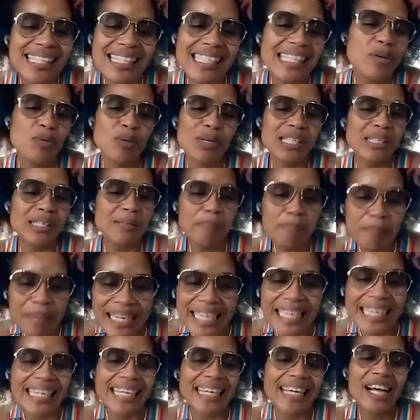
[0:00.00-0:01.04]
I could see was
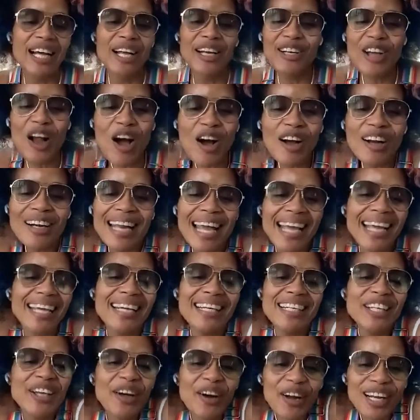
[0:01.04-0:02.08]
me,
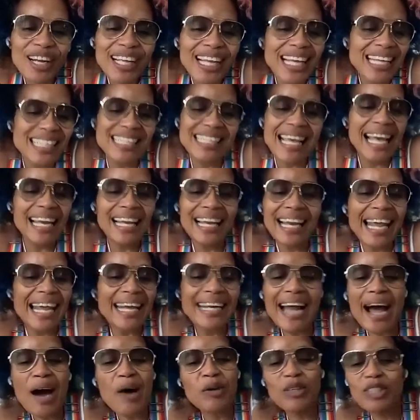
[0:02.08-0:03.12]
long-legged girl gazelle,
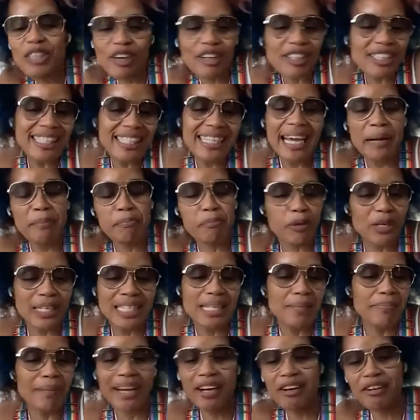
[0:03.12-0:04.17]
laid out dirty and
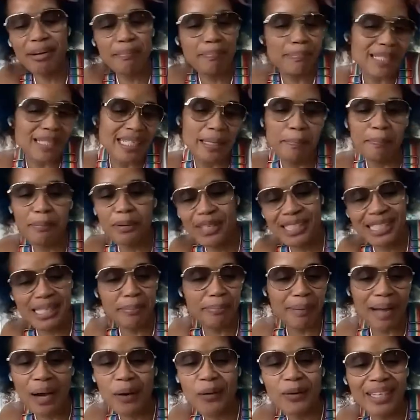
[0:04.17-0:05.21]
pretty, my crimson
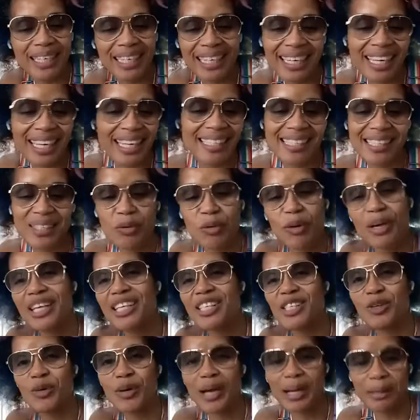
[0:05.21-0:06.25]
pussy pounding against the
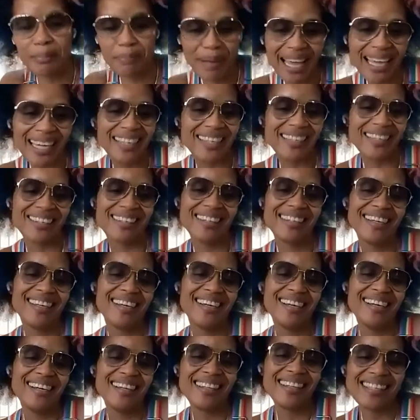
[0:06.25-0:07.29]
words you had penned.
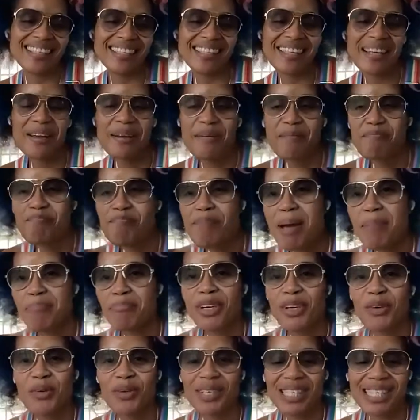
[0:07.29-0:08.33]
This
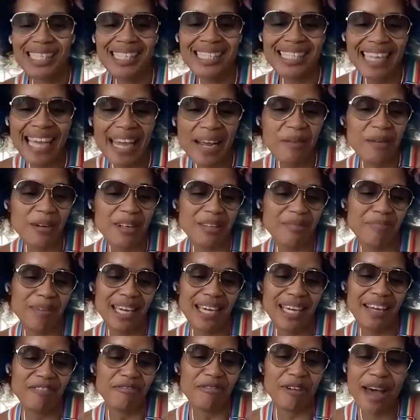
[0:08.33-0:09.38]
memory will stay with
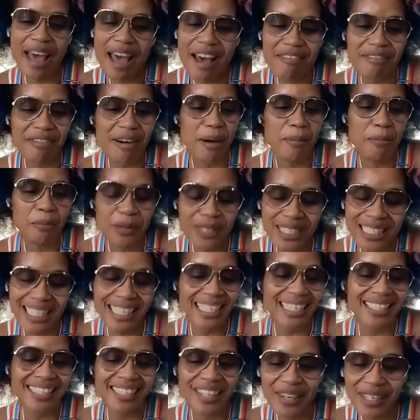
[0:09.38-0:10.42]
me forever.
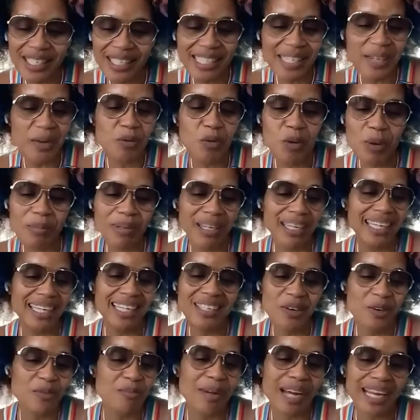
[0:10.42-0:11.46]
Pretty, dirty
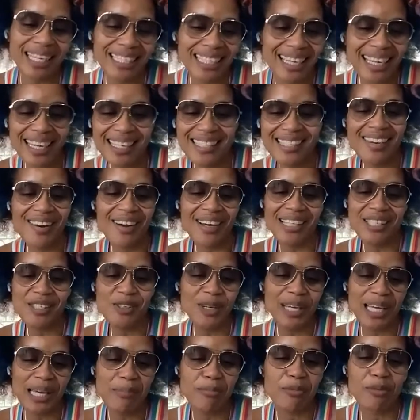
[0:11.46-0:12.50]
woman. It don't matter as long
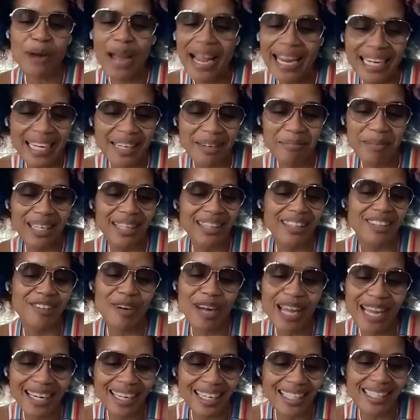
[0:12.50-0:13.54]
as you keep riding me in
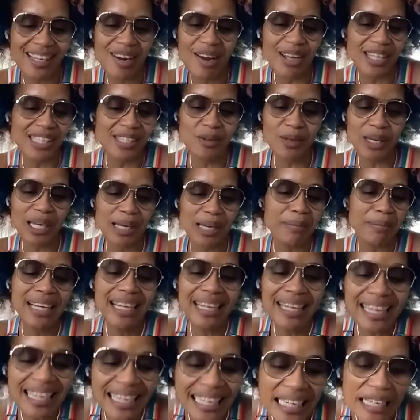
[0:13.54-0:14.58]
the red, as long as you keep
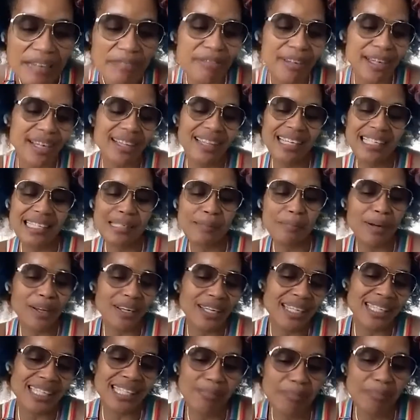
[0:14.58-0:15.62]
leaving these
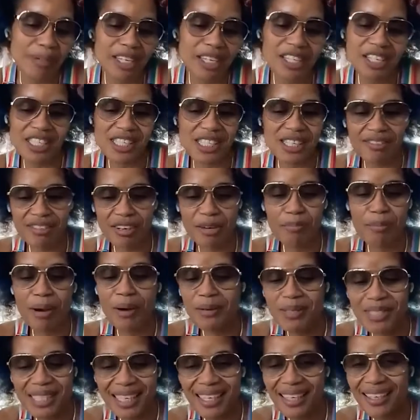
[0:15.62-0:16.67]
bloody smudges of our
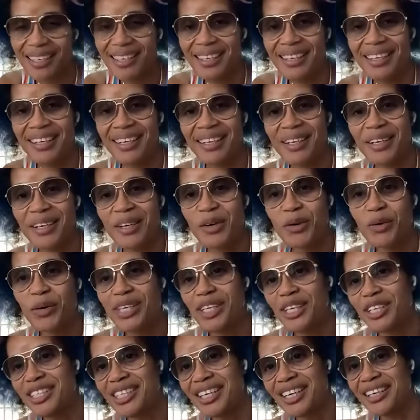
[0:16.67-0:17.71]
mounting
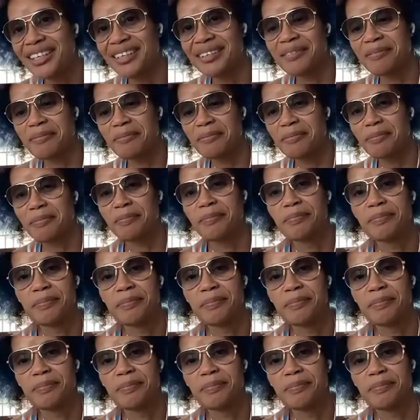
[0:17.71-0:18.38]
when you're done.